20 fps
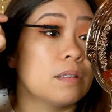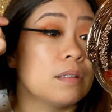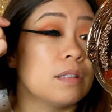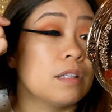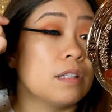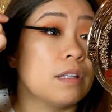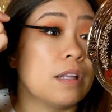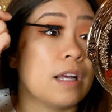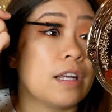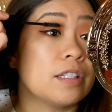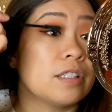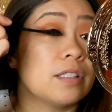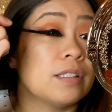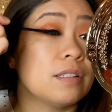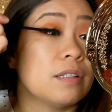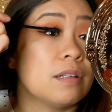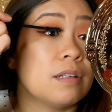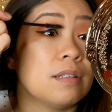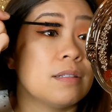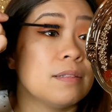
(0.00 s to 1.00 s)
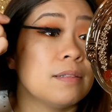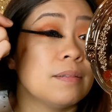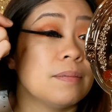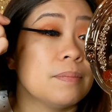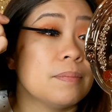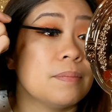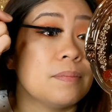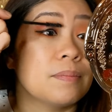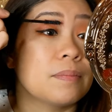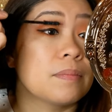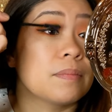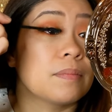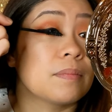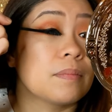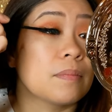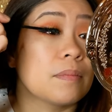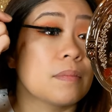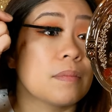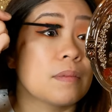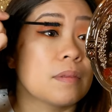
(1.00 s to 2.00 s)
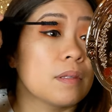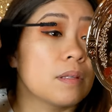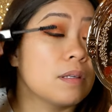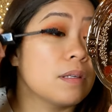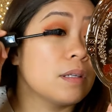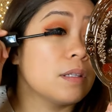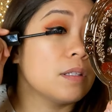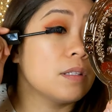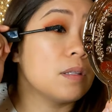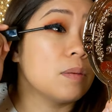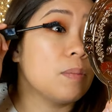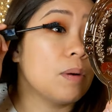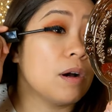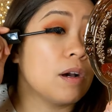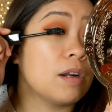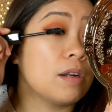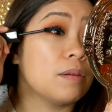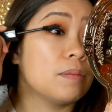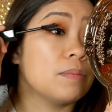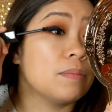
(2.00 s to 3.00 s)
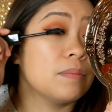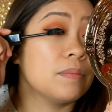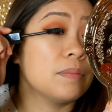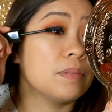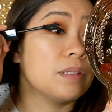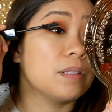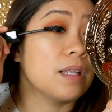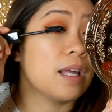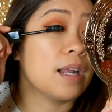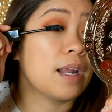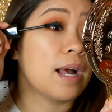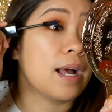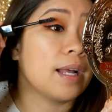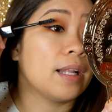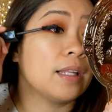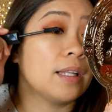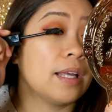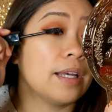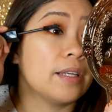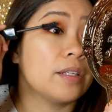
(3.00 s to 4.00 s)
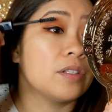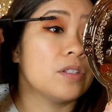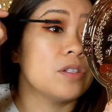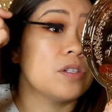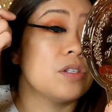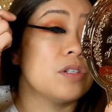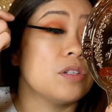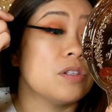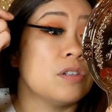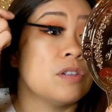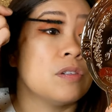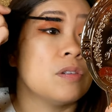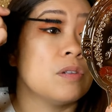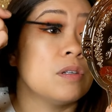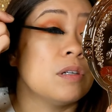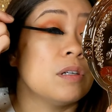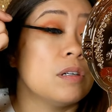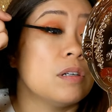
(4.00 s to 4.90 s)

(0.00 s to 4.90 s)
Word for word: the lashes on. It's the bottoms that I like to